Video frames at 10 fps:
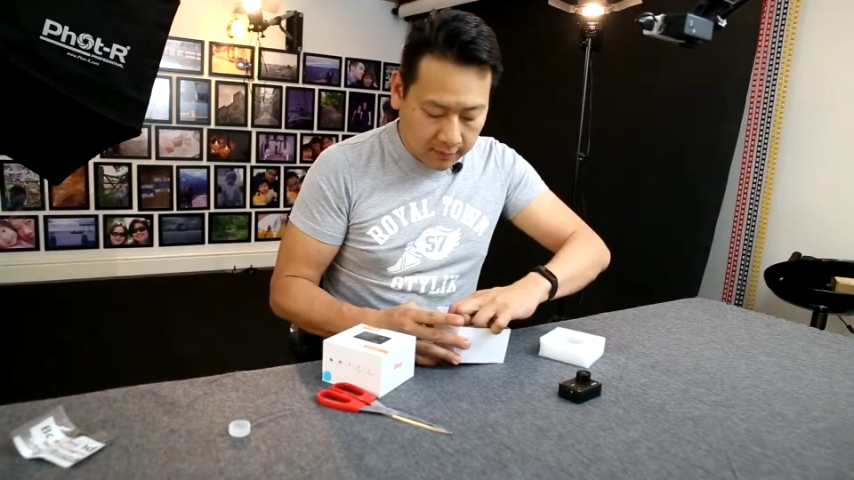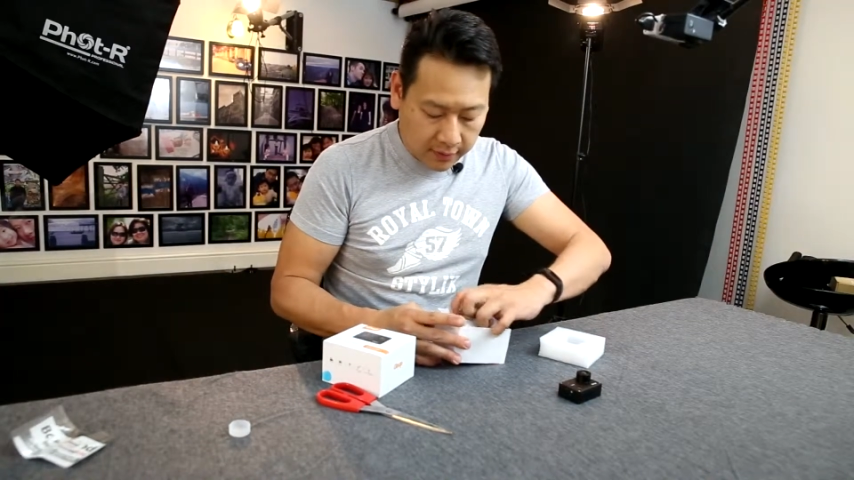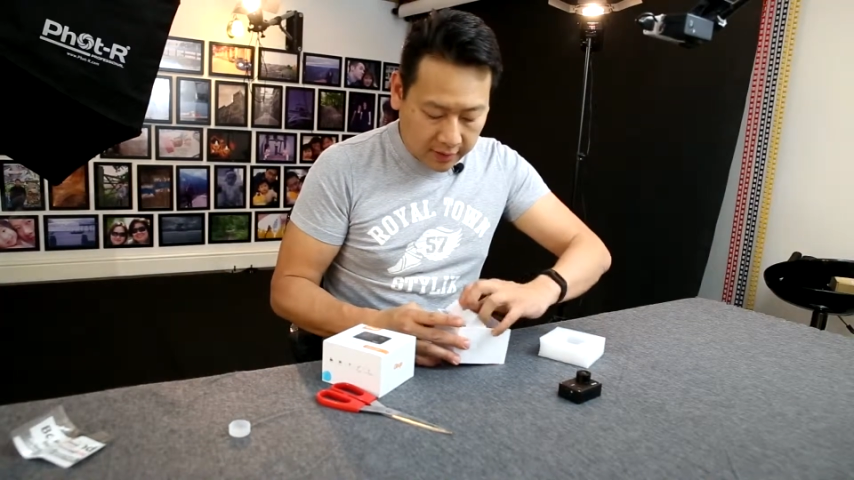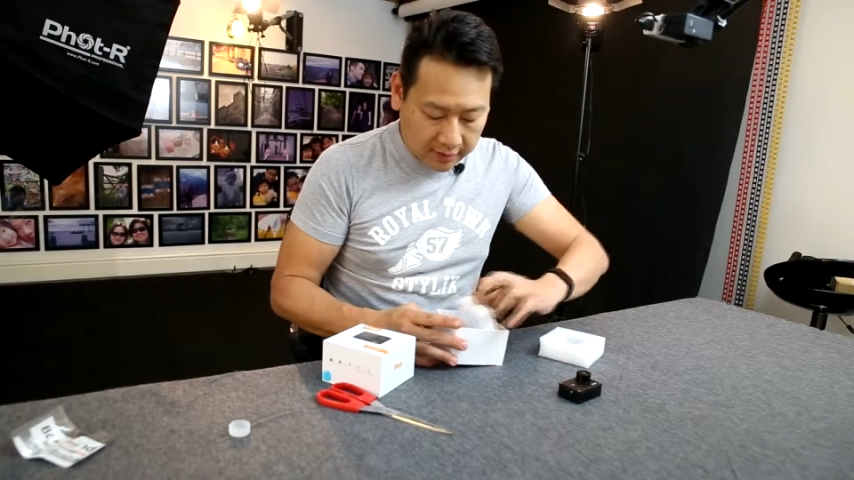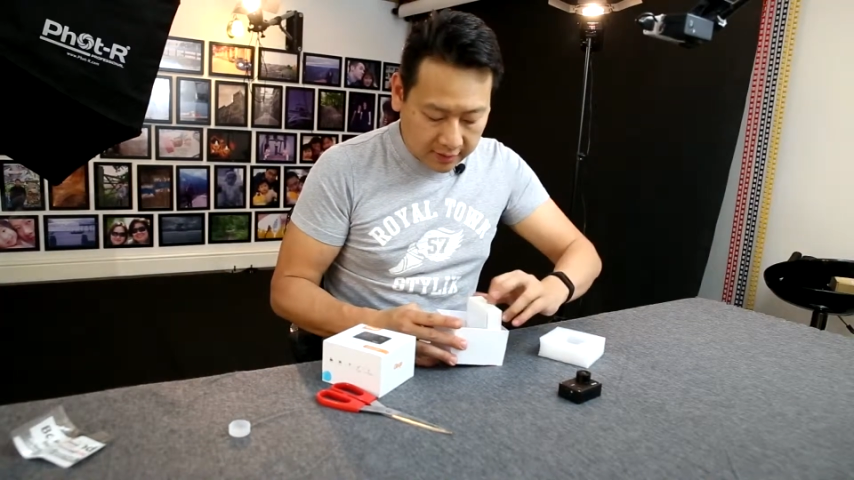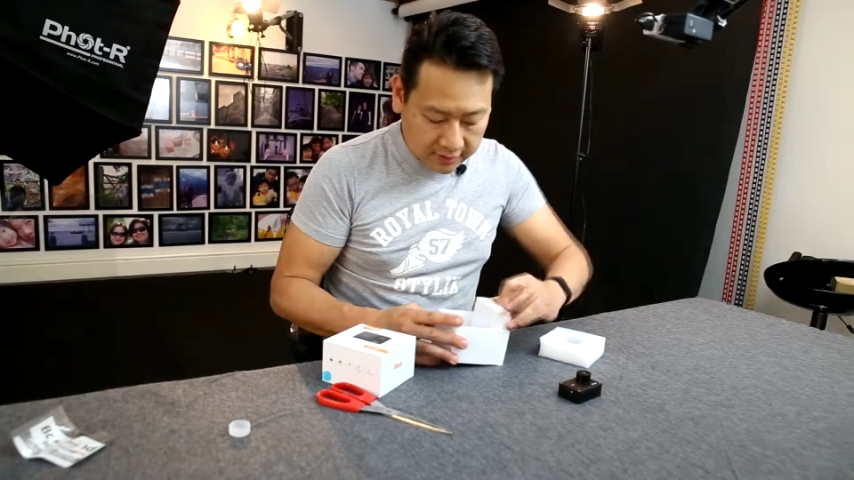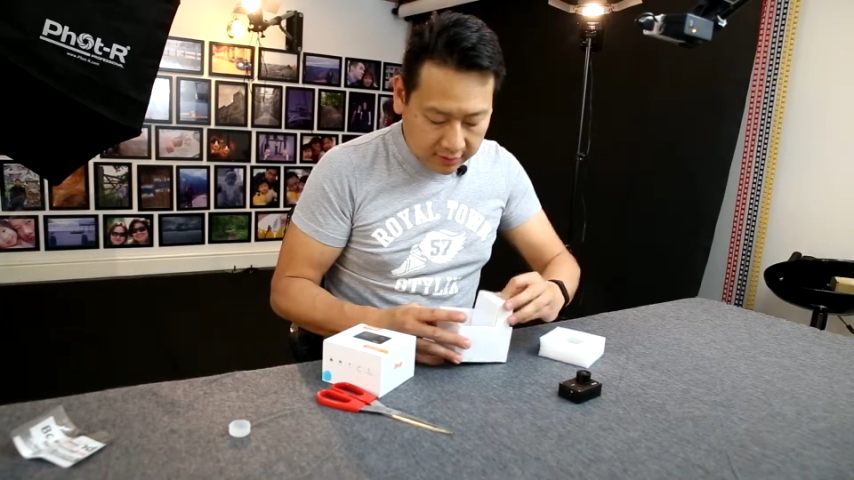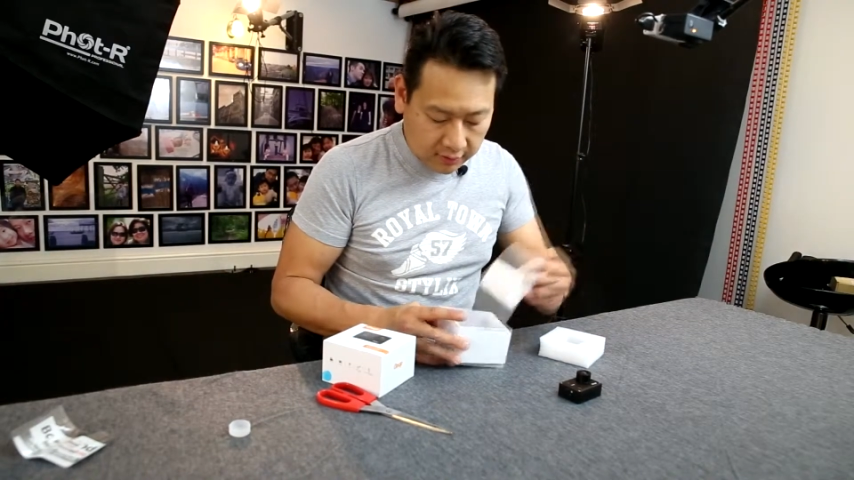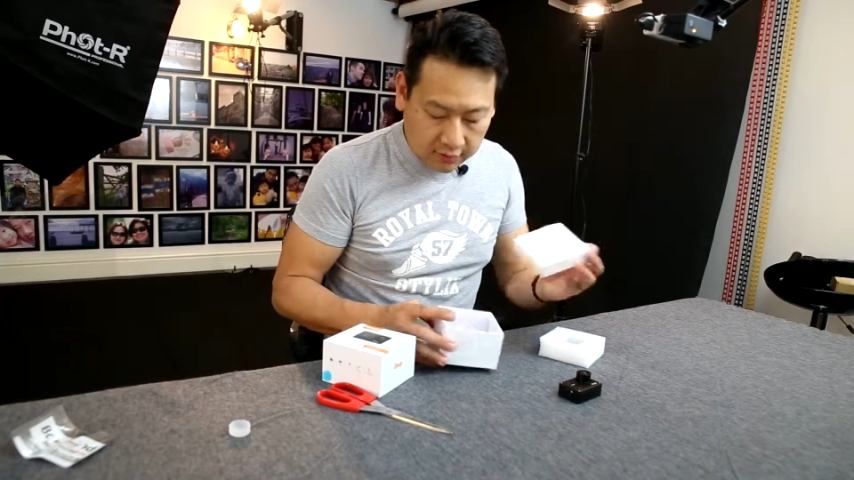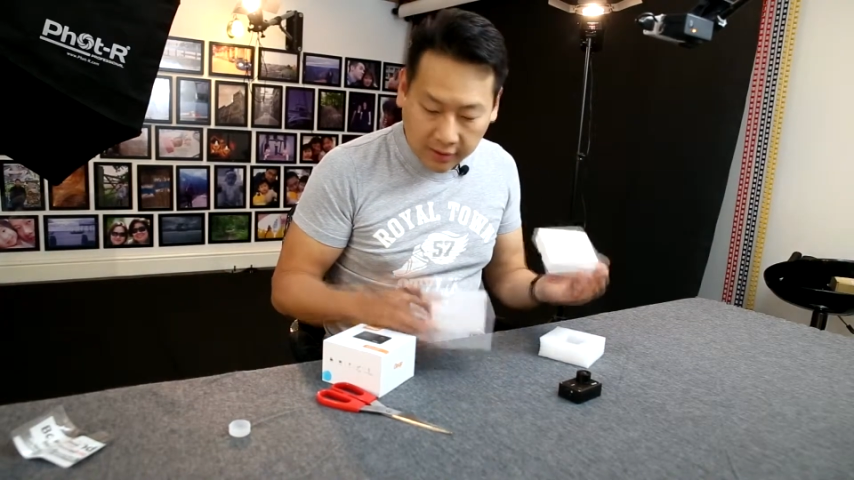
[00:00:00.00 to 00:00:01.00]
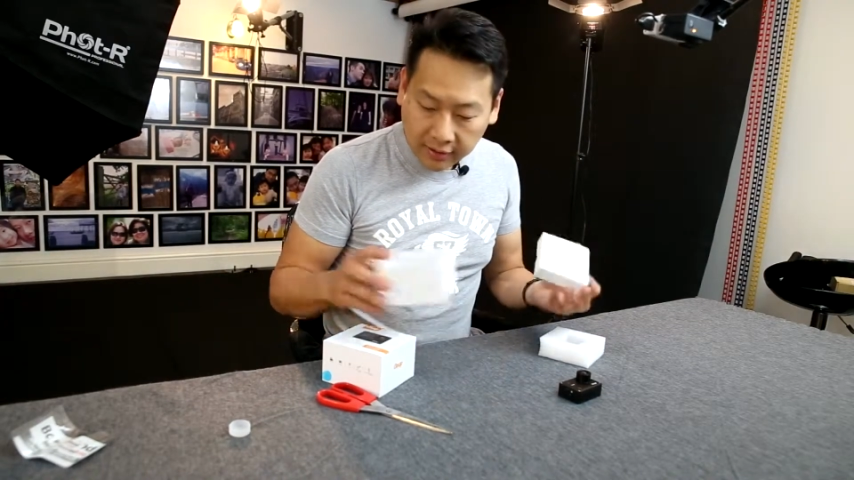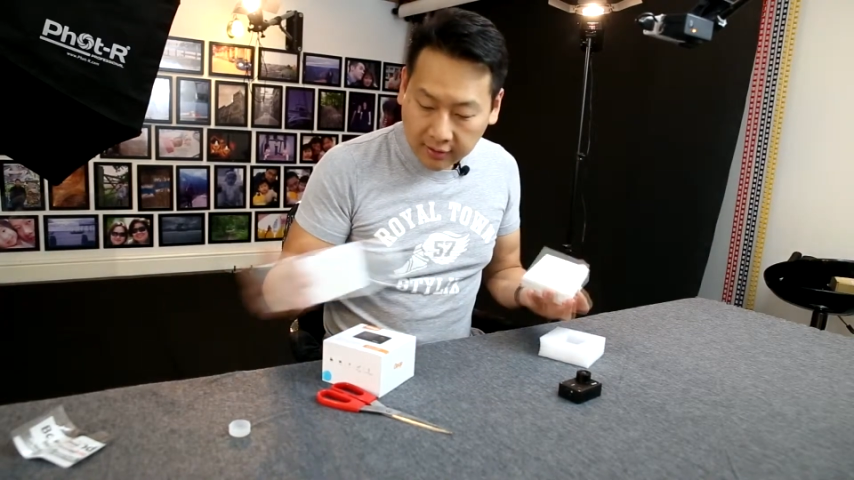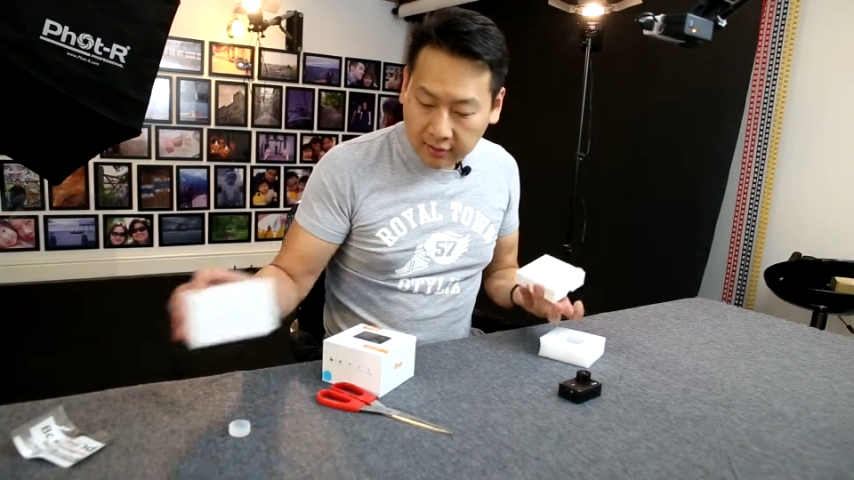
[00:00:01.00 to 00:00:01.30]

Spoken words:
but it doesn't look like